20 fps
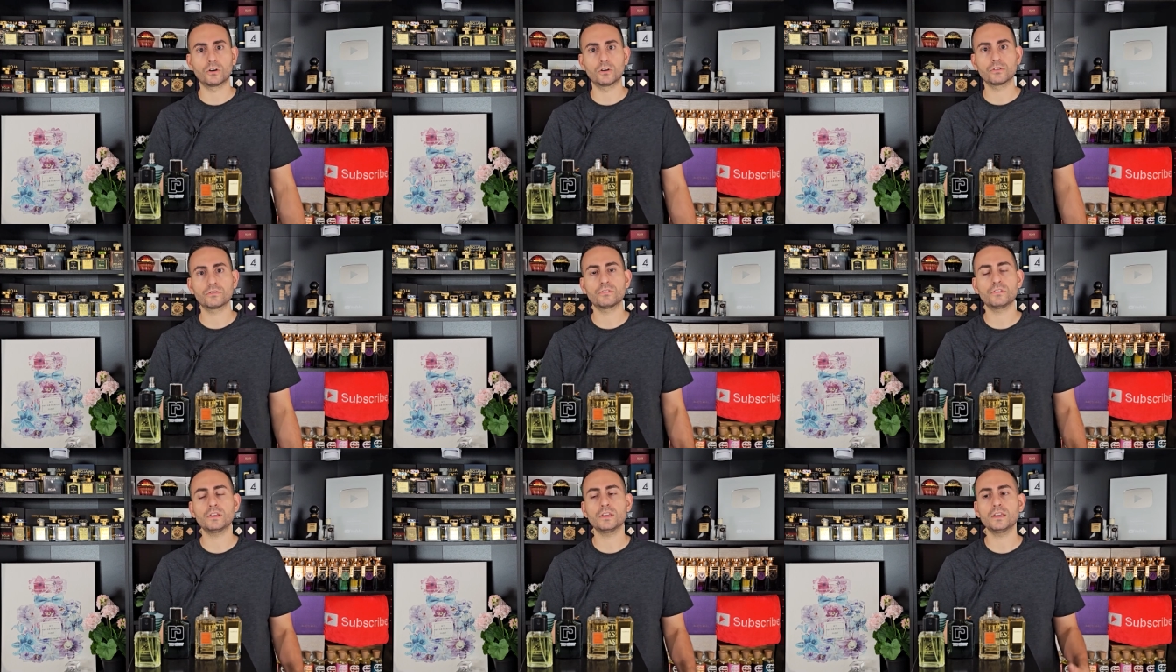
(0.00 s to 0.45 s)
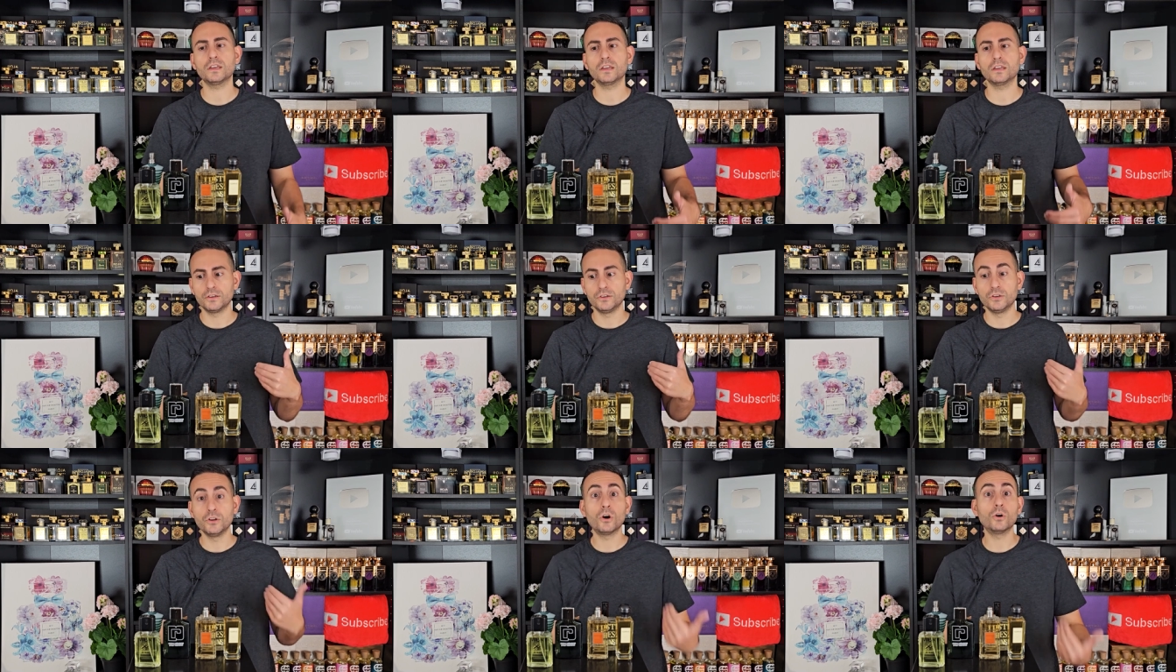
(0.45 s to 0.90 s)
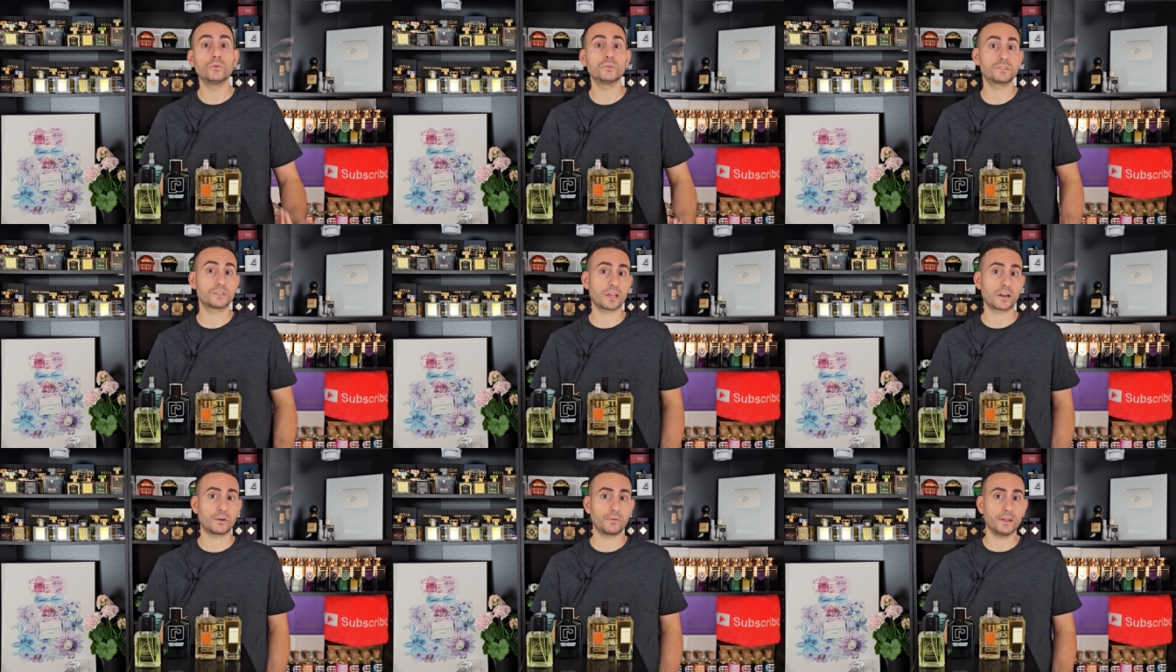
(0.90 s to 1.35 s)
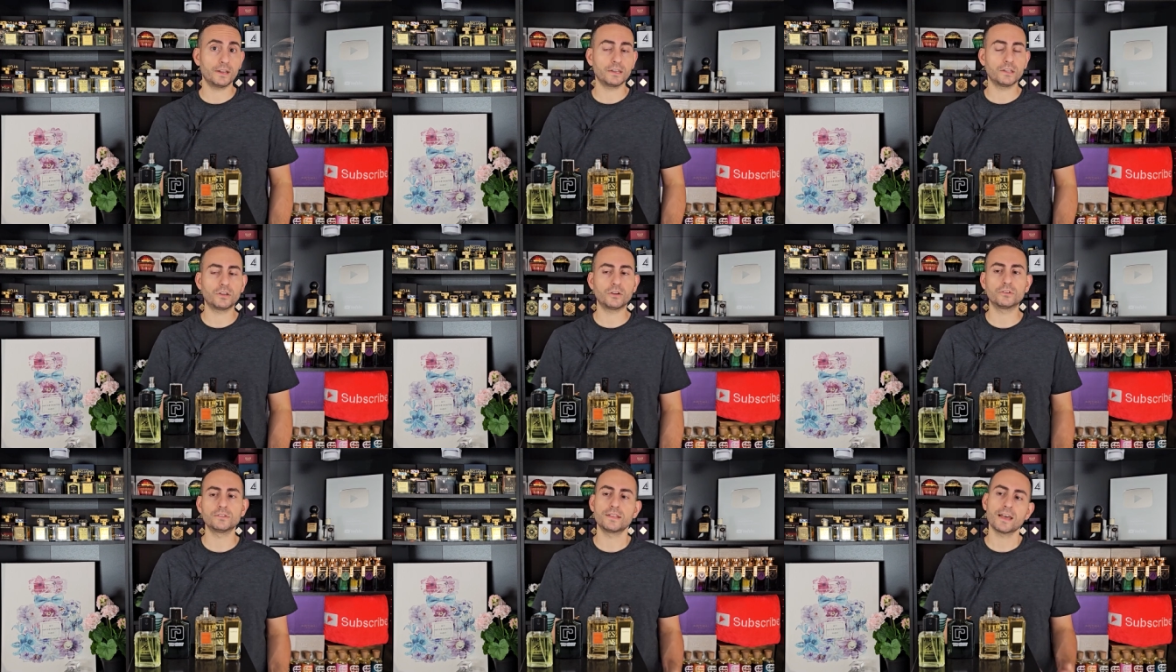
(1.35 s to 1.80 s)
earthy notes that are in
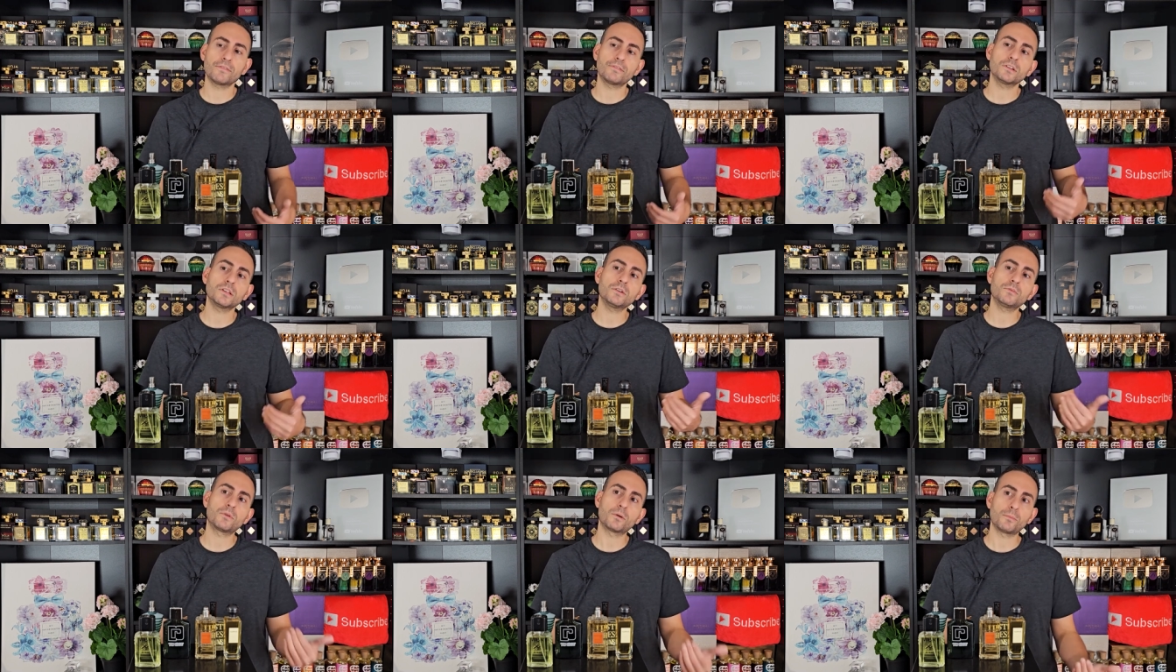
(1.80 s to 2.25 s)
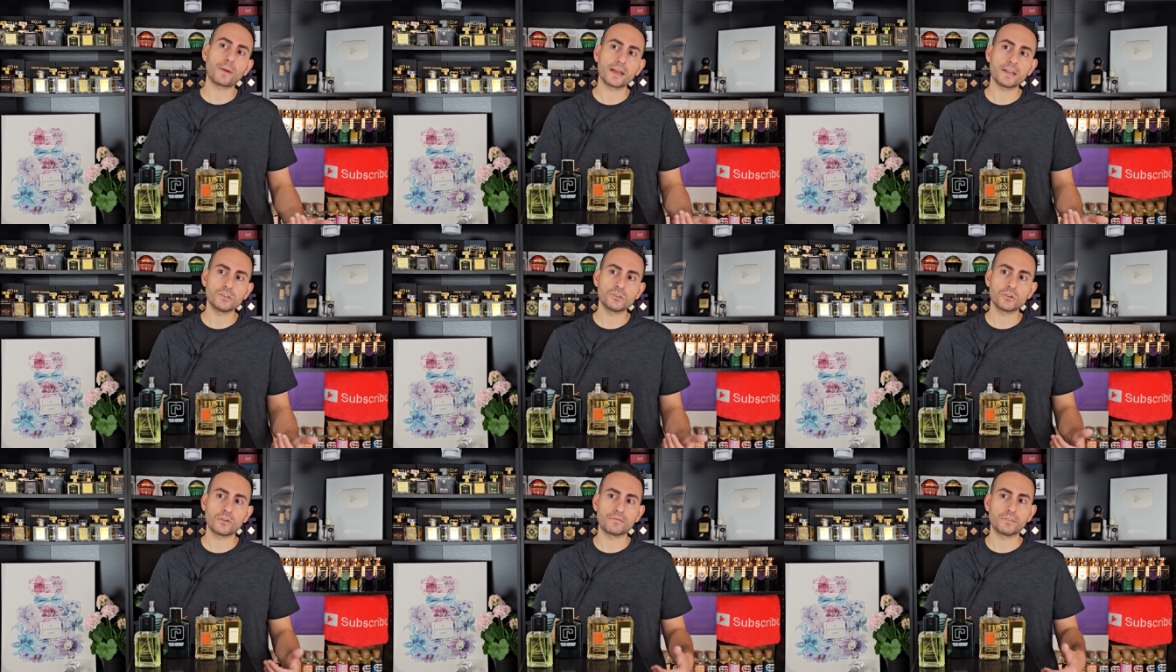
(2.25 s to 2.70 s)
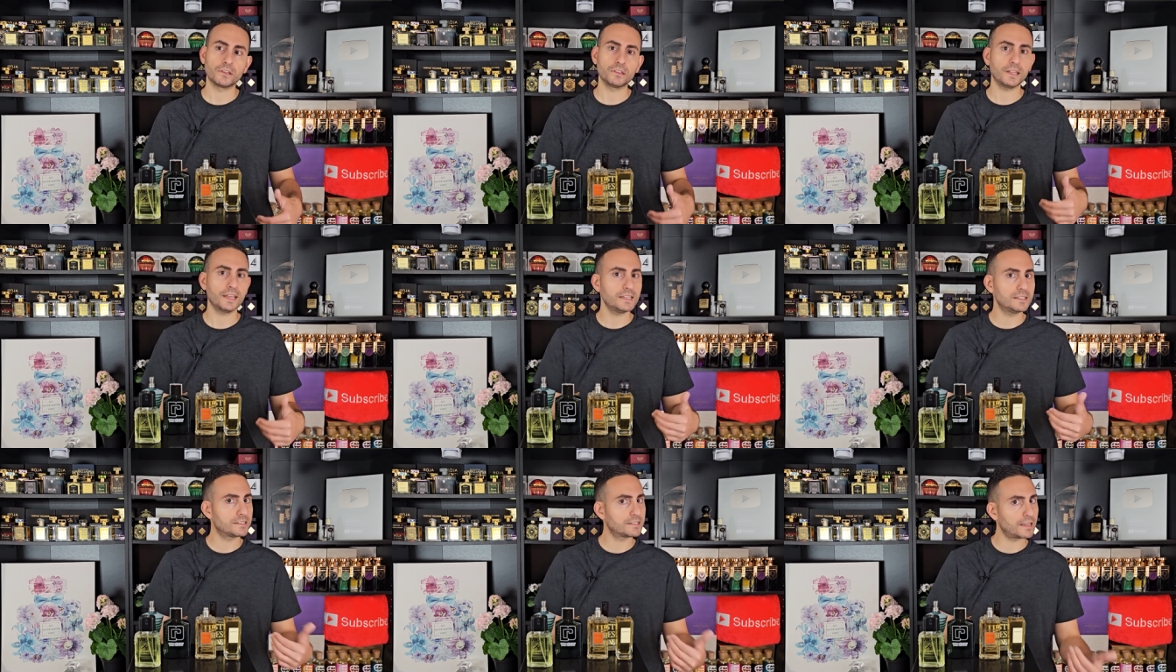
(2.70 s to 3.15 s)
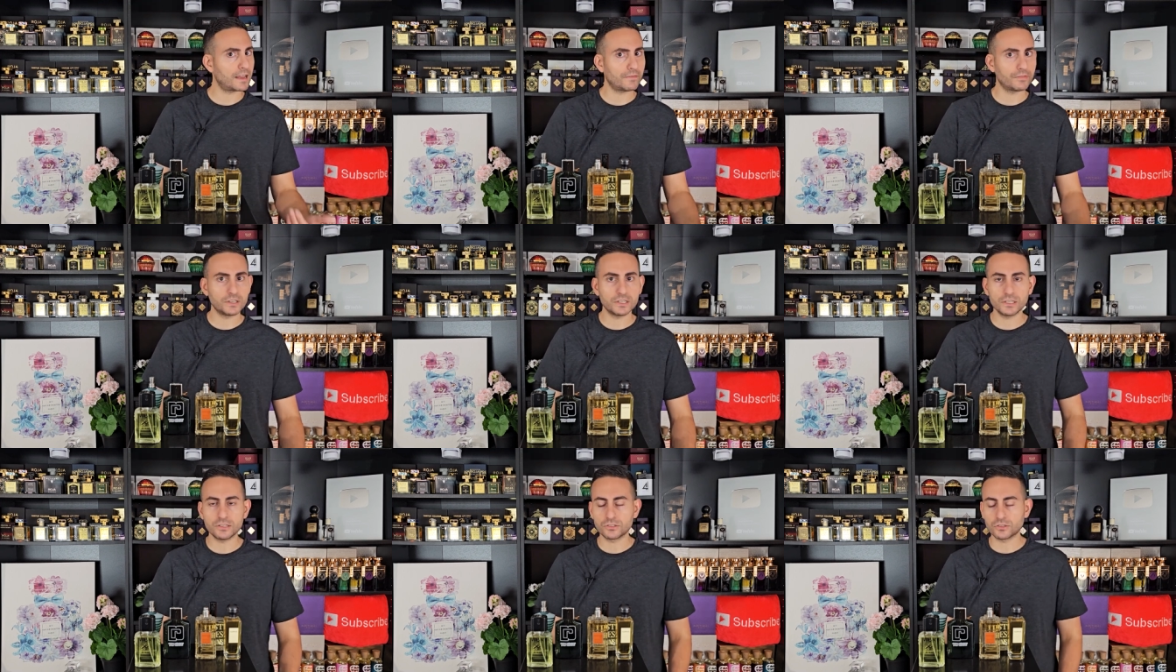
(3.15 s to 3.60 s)
here definitely remind you of the late
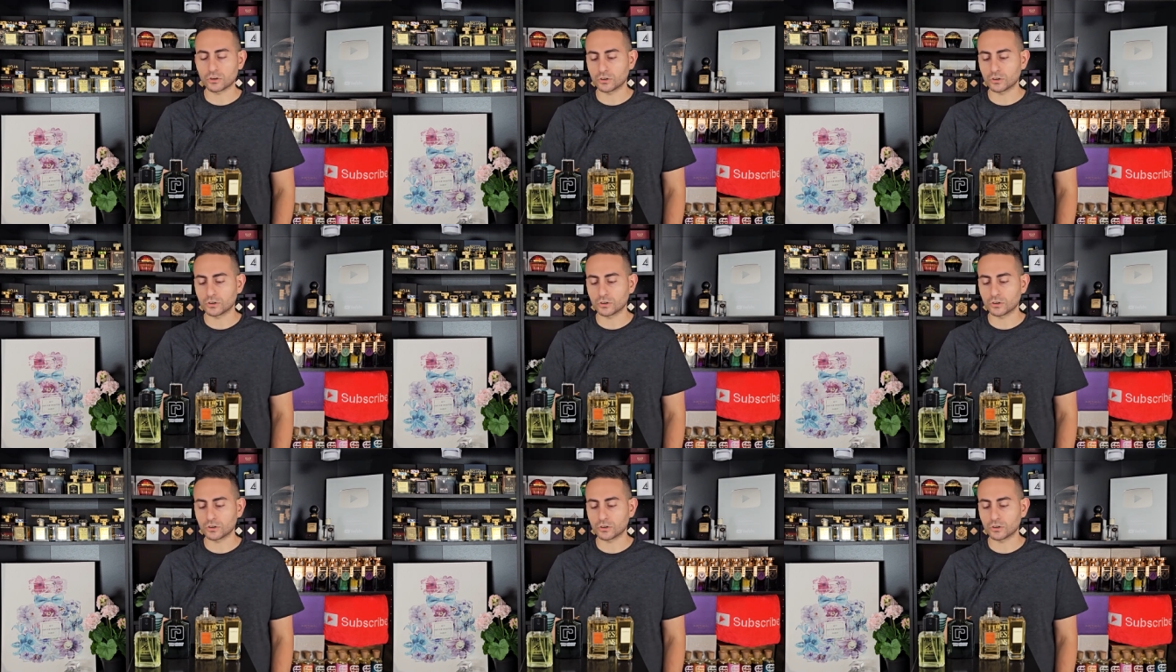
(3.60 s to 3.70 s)
seventies,